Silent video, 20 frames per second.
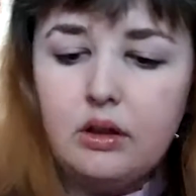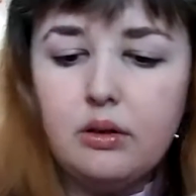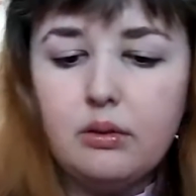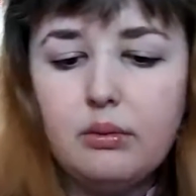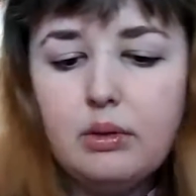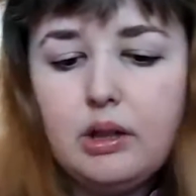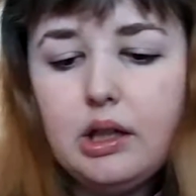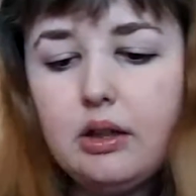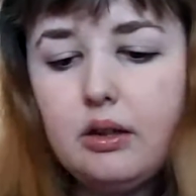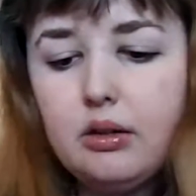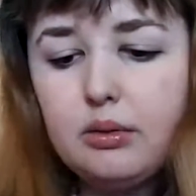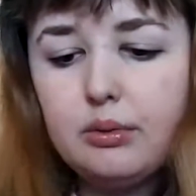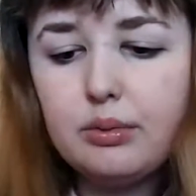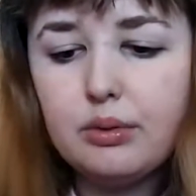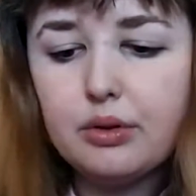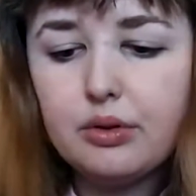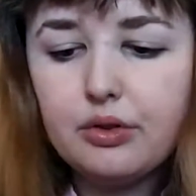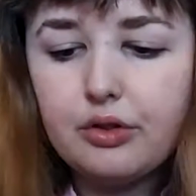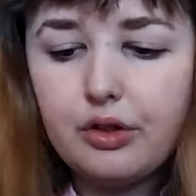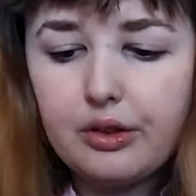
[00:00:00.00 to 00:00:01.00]
Well,
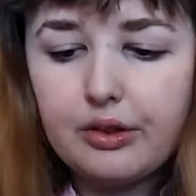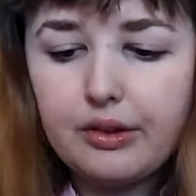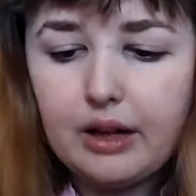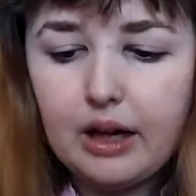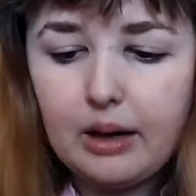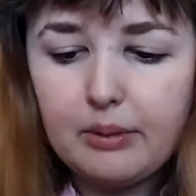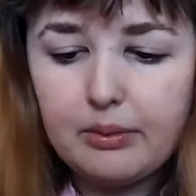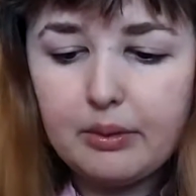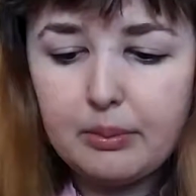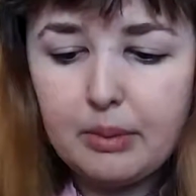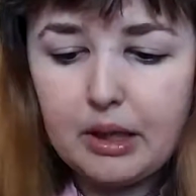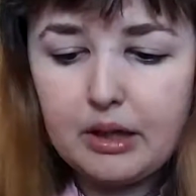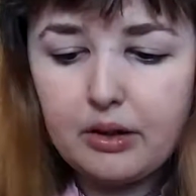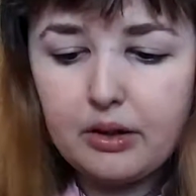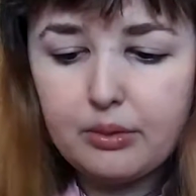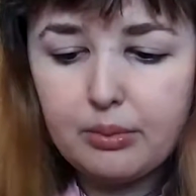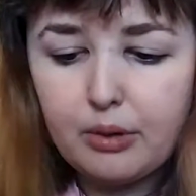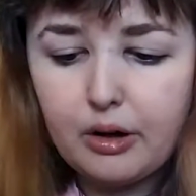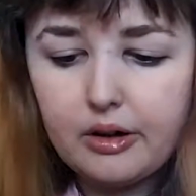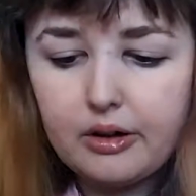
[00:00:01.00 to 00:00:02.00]
we'll just have to make
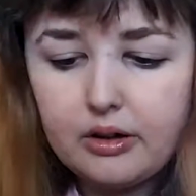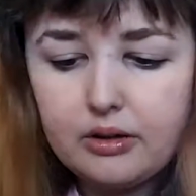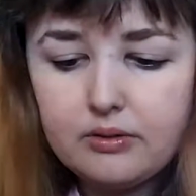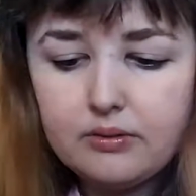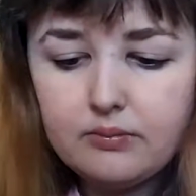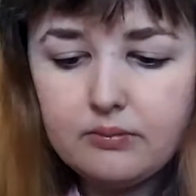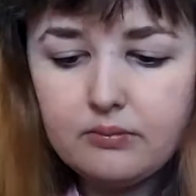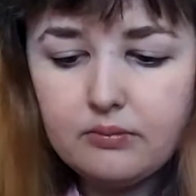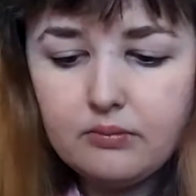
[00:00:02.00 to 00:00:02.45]
this work.